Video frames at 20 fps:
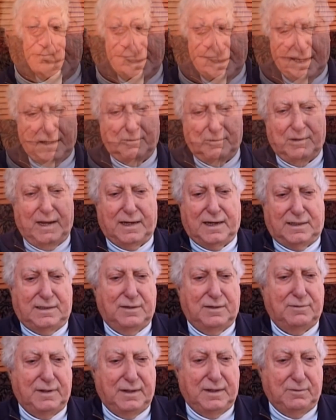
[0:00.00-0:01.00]
Another
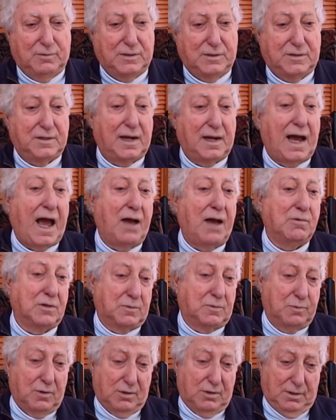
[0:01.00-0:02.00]
activity which I
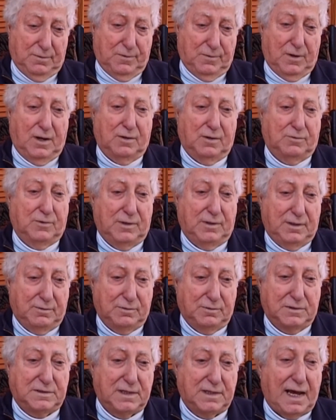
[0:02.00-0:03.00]
was more involved with
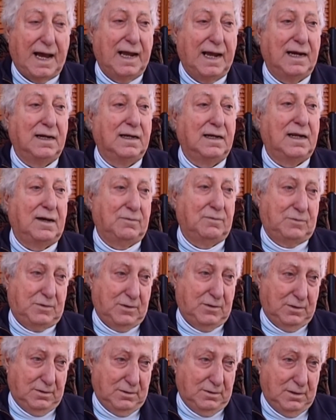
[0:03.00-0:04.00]
was I loved
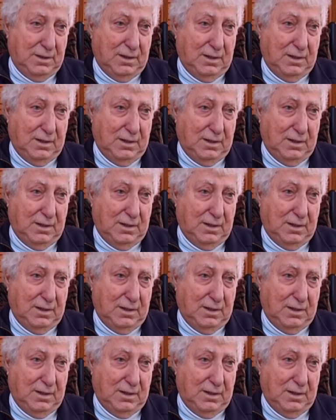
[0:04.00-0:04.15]
to